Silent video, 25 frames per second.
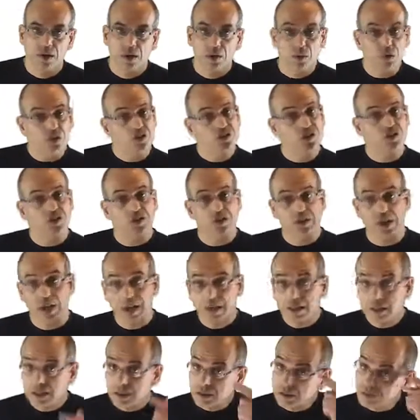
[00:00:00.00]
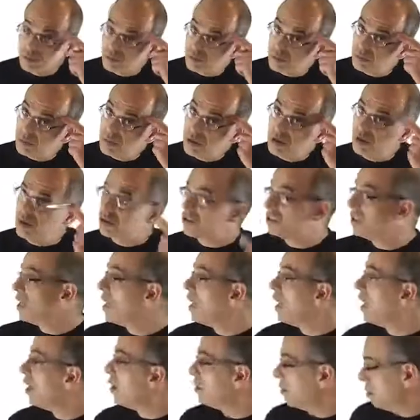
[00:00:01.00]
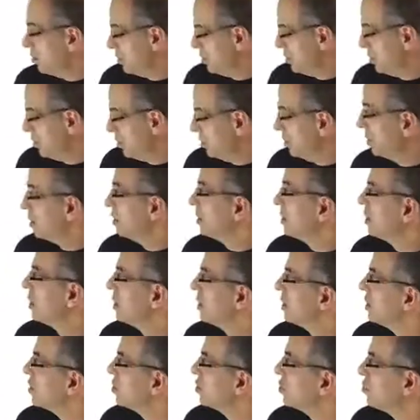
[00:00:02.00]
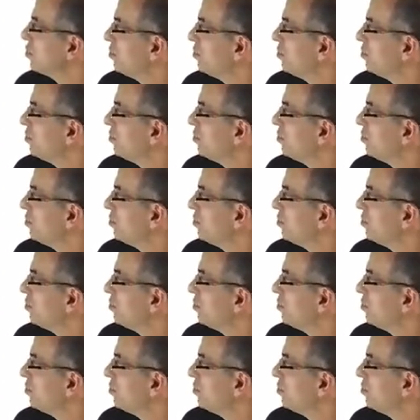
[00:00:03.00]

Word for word: which is nice because now this